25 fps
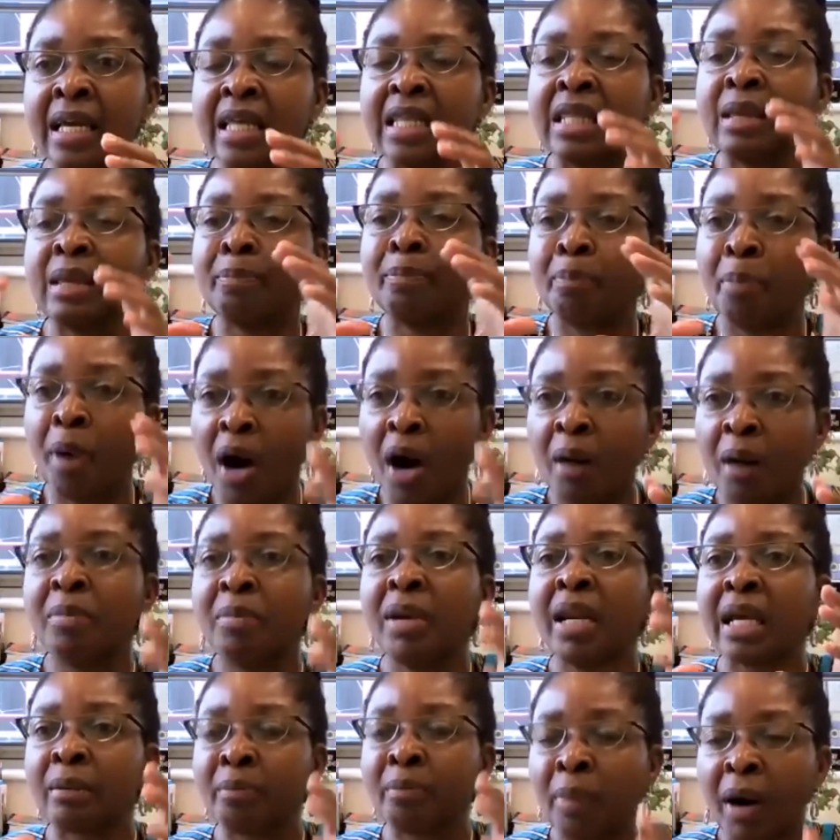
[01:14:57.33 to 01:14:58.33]
the
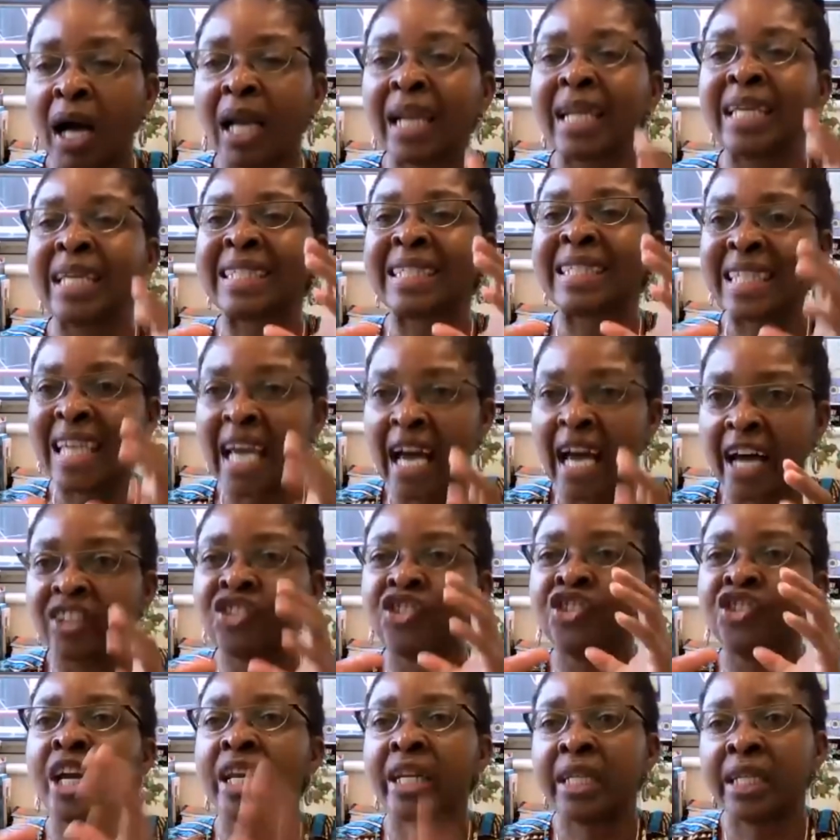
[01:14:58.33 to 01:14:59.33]
public policy
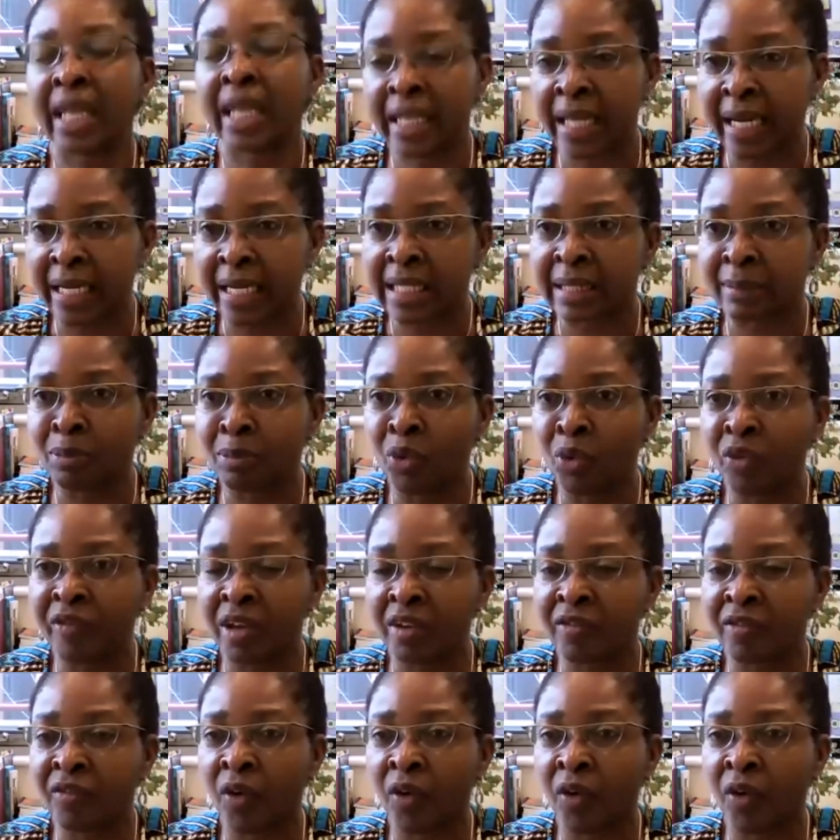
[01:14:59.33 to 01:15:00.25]
agenda that is moving